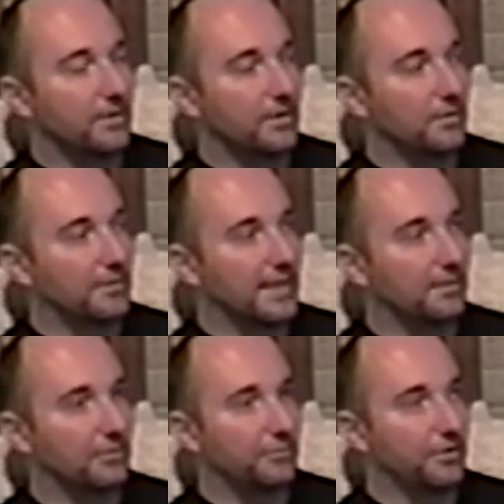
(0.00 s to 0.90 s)
you know, I always
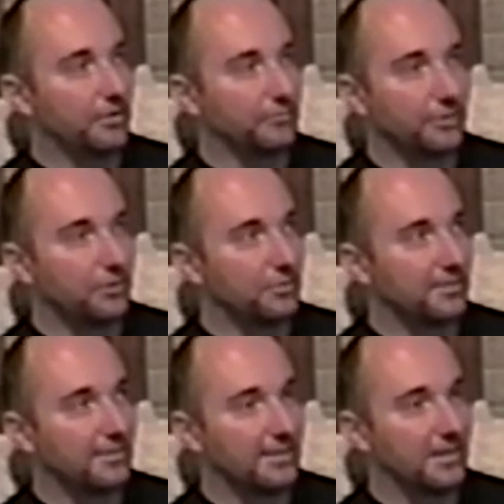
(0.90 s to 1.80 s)
had this fear of
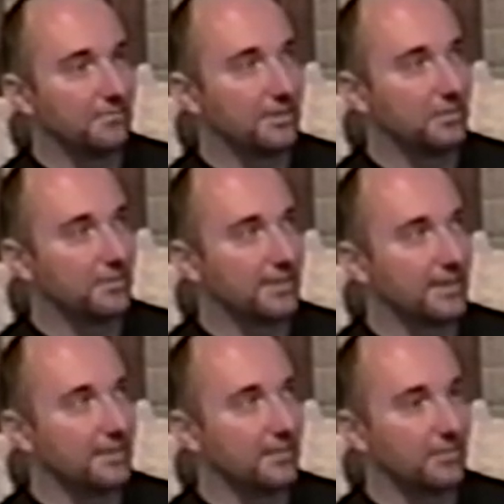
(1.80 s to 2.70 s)
ghosts and stuff, and I would
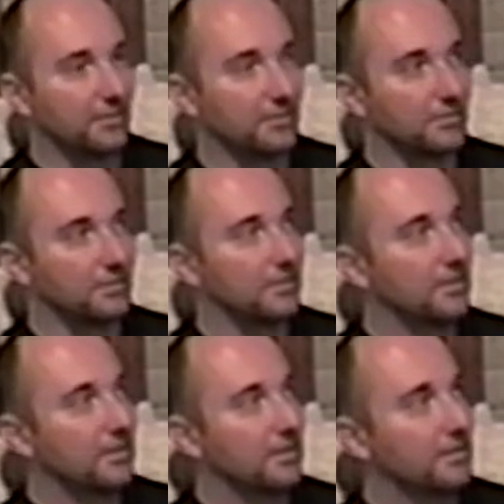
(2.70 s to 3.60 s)
say these certain,
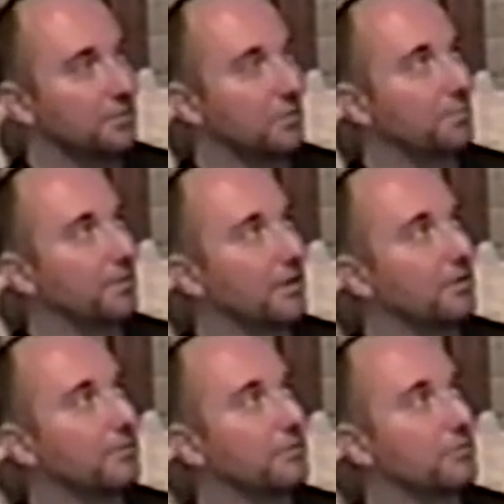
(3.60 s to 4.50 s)
they weren't
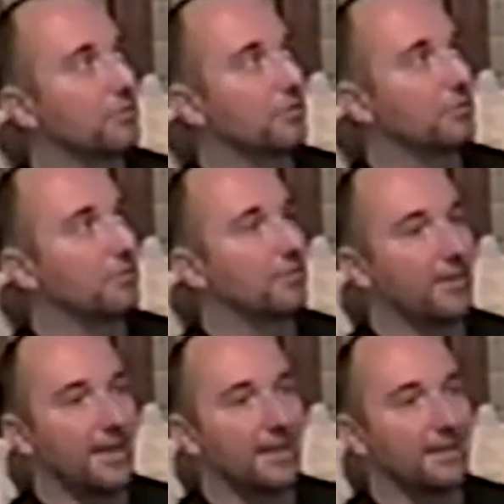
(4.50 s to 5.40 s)
prayers, they were just certain
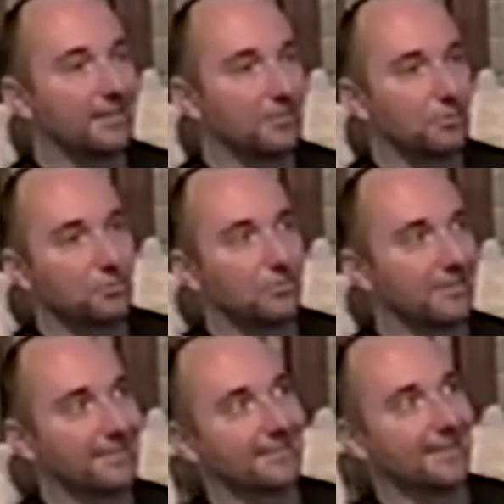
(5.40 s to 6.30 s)
sayings,
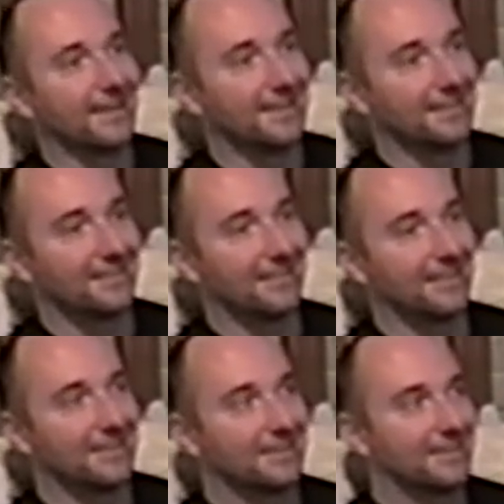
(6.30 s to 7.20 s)
ritualistic sayings to
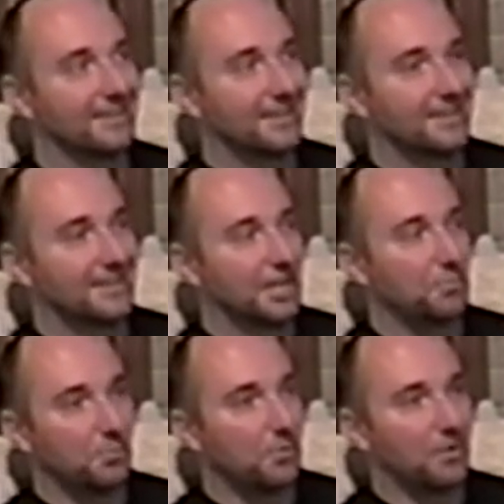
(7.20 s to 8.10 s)
like
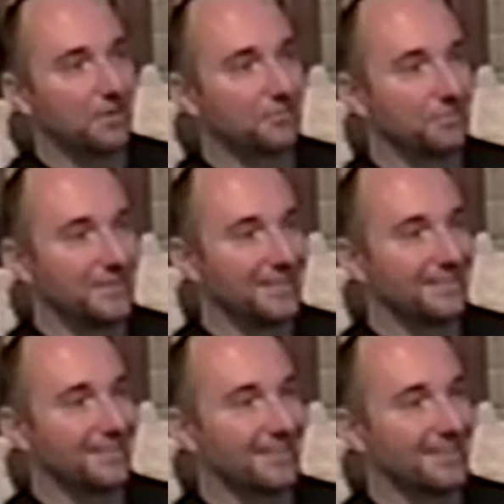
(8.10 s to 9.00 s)
keep them away from me
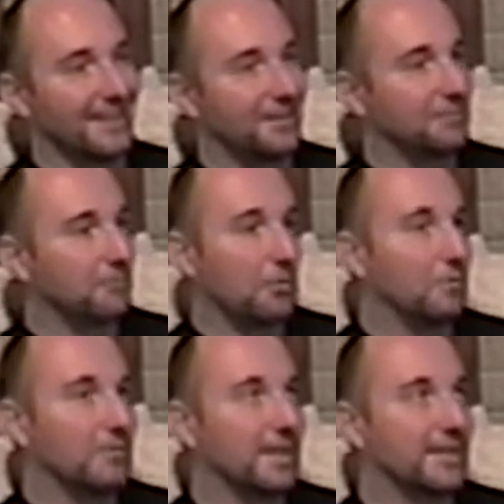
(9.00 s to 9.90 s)
and things like that. I don't even
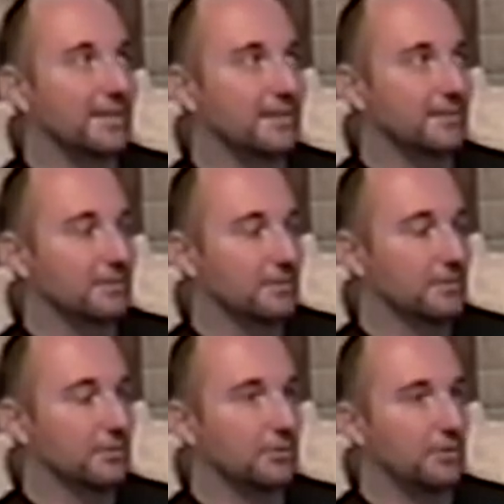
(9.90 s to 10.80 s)
know, like,
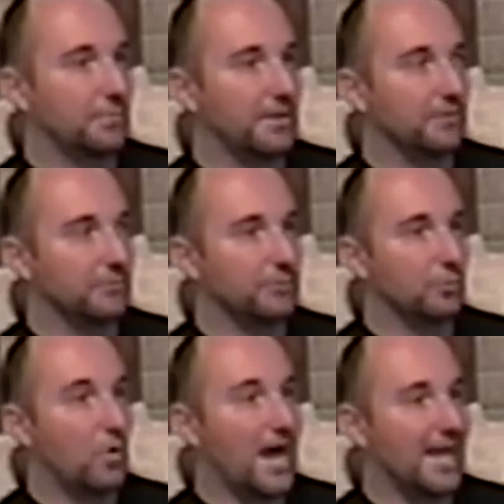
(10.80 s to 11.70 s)
you know, growing up, I never
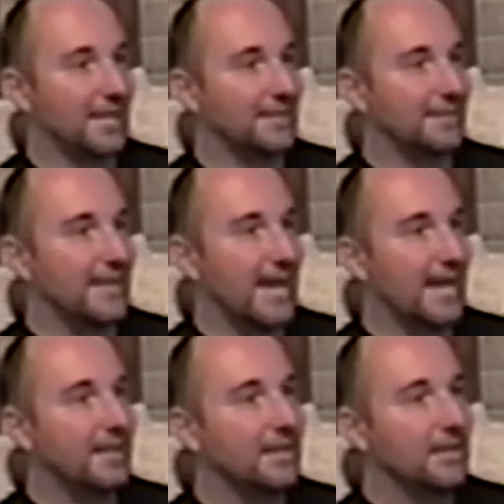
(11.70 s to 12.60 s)
knew why I did
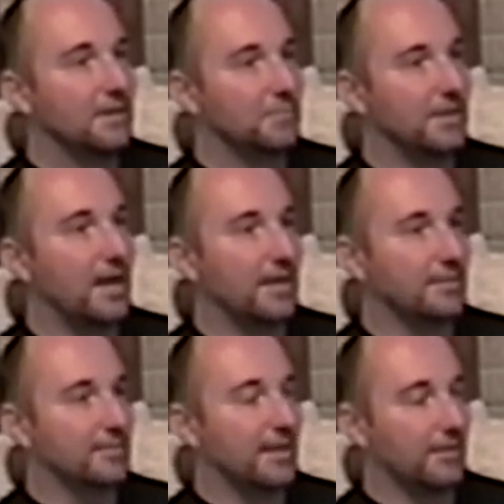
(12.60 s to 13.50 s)
that, but
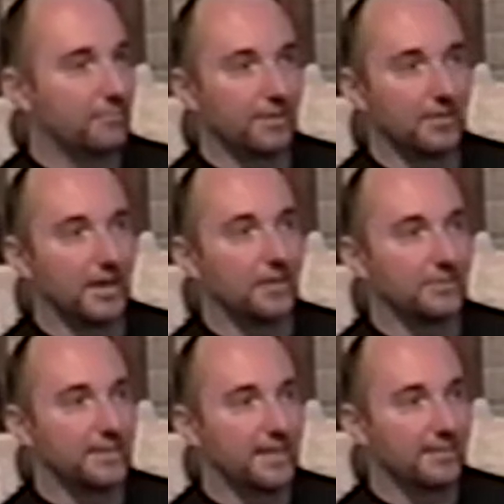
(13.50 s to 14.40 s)
now I, I found
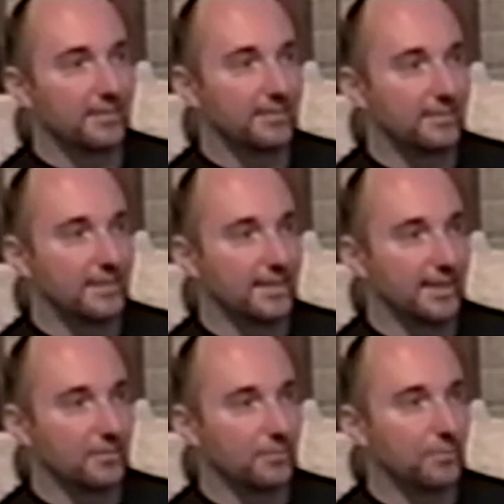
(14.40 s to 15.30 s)
out that that's
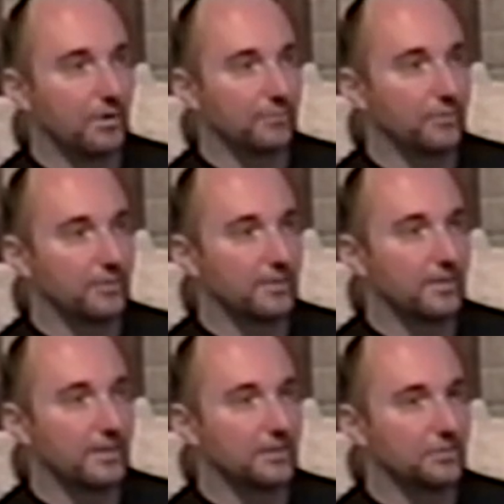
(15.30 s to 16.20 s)
that's actually part of OCD.
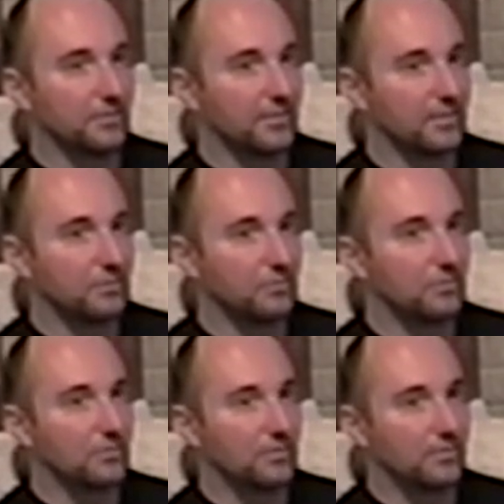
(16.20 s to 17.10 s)
You, mm-hmm. you
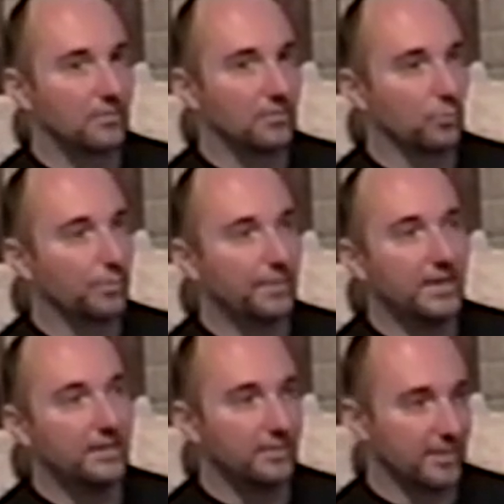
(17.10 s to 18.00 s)

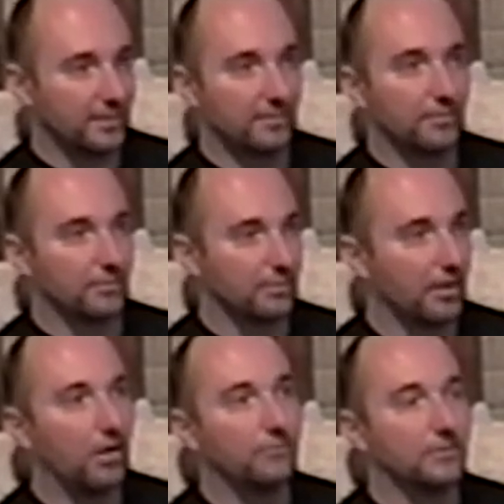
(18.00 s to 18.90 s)
repeat things to
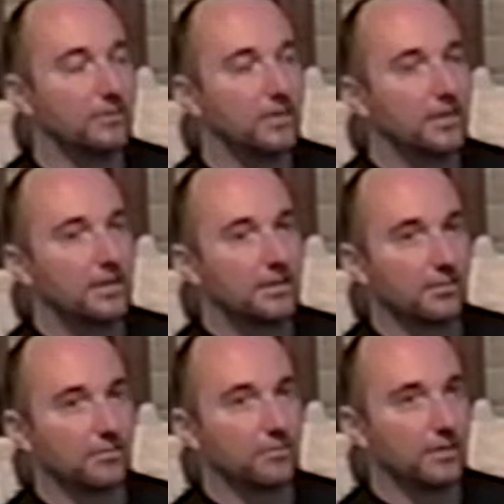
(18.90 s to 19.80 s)
yourself, and
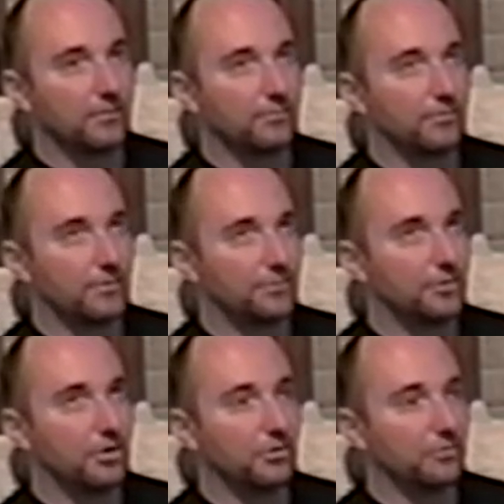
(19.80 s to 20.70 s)
because you, if
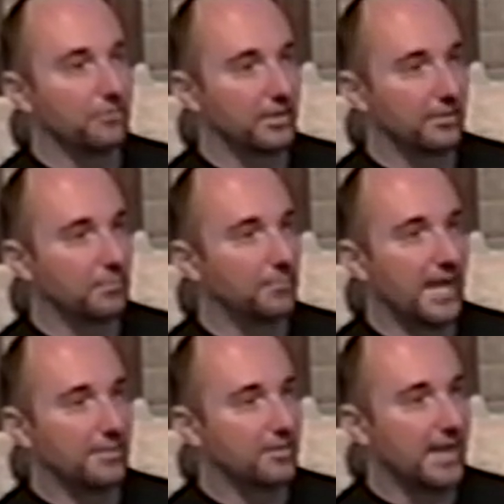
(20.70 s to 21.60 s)
if you don't, you feel like something
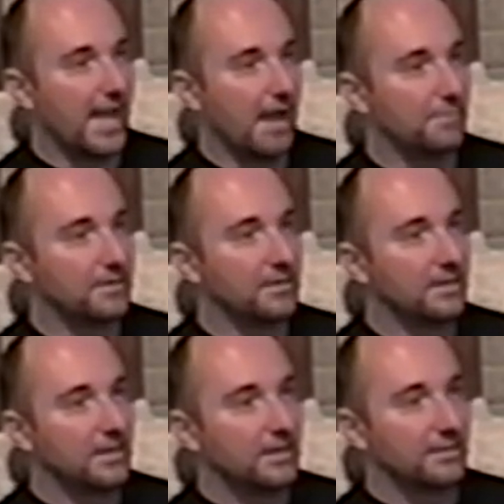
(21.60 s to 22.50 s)
bad's going to happen,
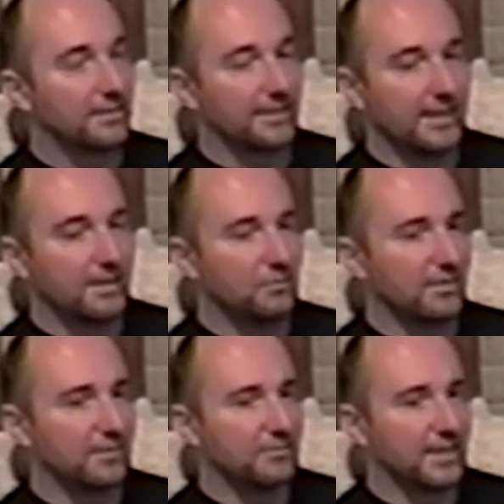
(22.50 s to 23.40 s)
okay. things like that. It
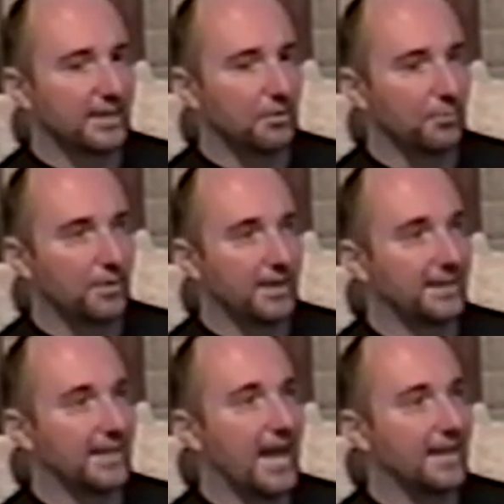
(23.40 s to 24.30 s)
wasn't even like I was
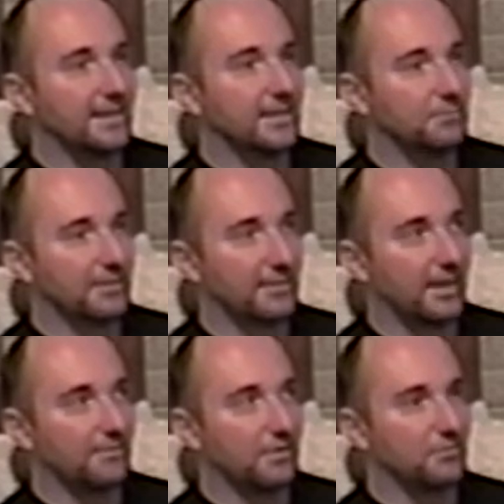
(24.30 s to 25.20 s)
praying to God to keep me
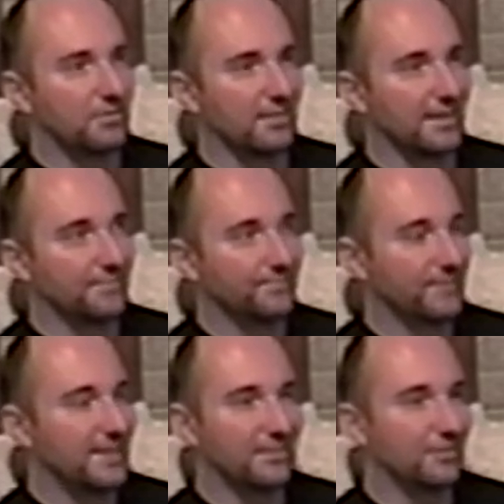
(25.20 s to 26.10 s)
safe. I was just like
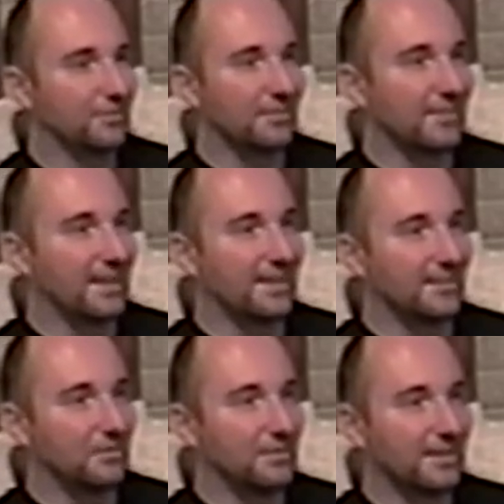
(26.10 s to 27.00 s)
I had mm-hmm. certain
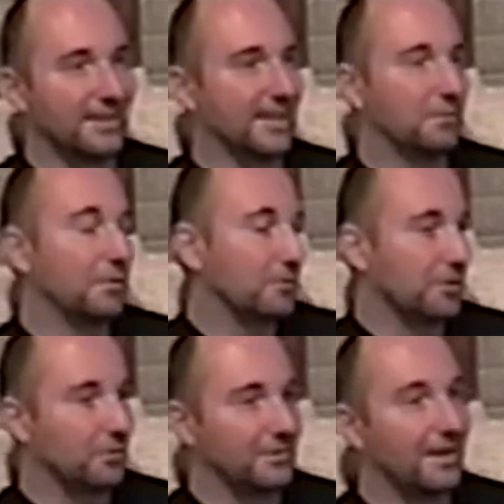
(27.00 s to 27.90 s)
sayings I would say, and I can't remember
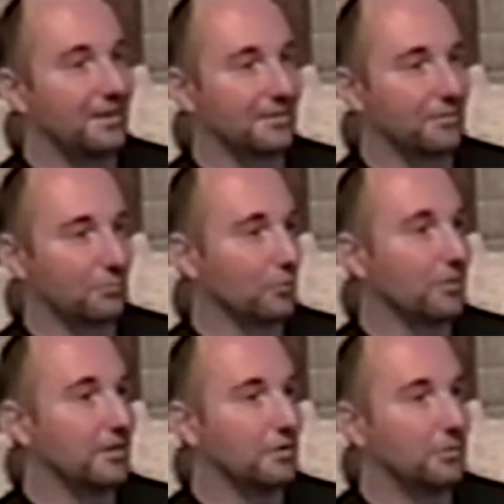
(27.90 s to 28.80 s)
what they were now because I was
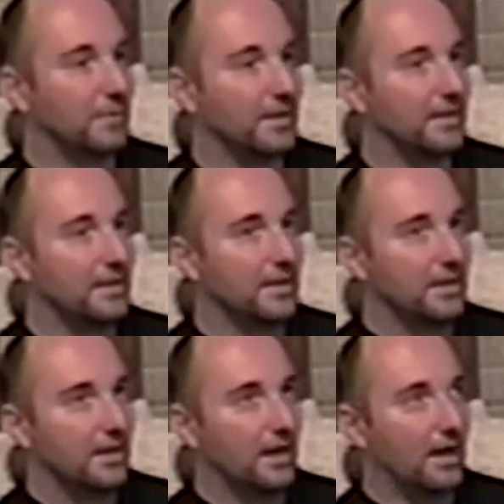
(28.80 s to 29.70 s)
real little, but. Right
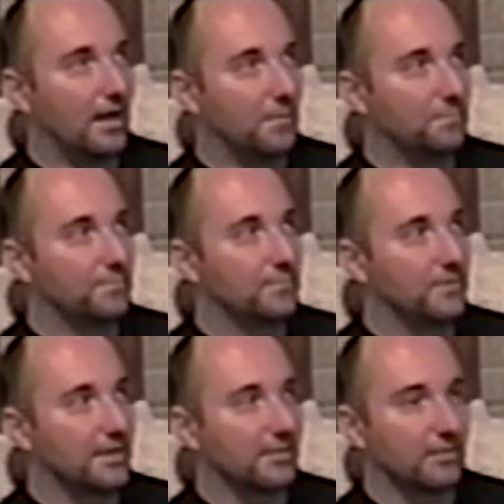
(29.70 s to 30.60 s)
um,
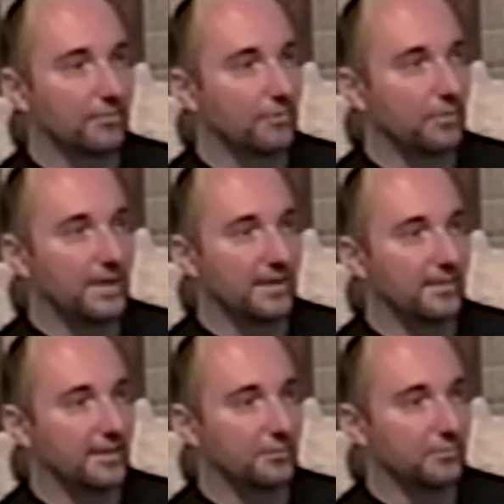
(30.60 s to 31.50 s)
like I said, as far
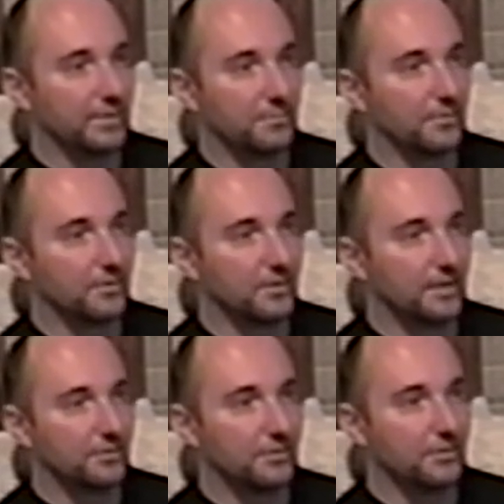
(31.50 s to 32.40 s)
back as I can remember,
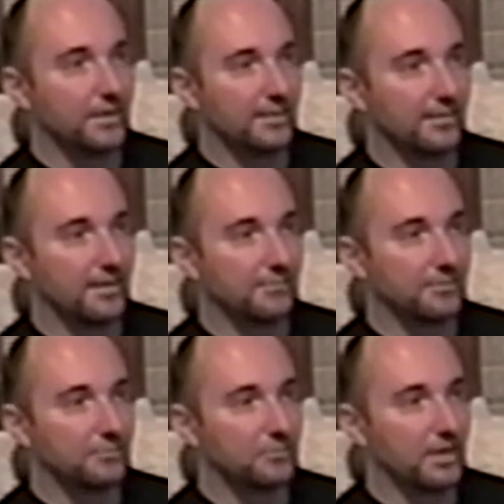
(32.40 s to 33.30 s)
I used to do that
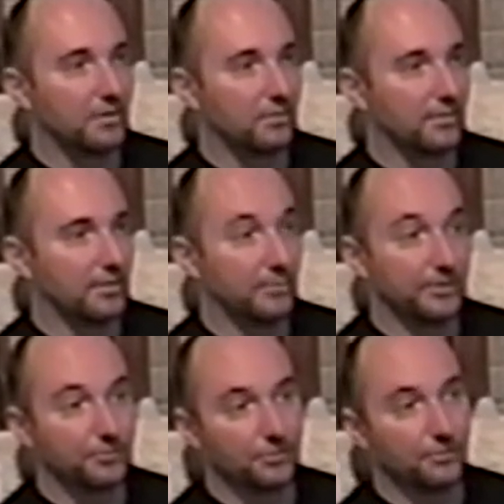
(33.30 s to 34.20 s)
stuff even when I was in
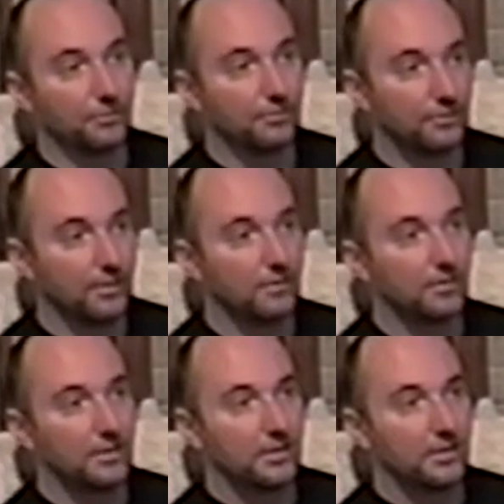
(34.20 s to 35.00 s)
elementary school. So,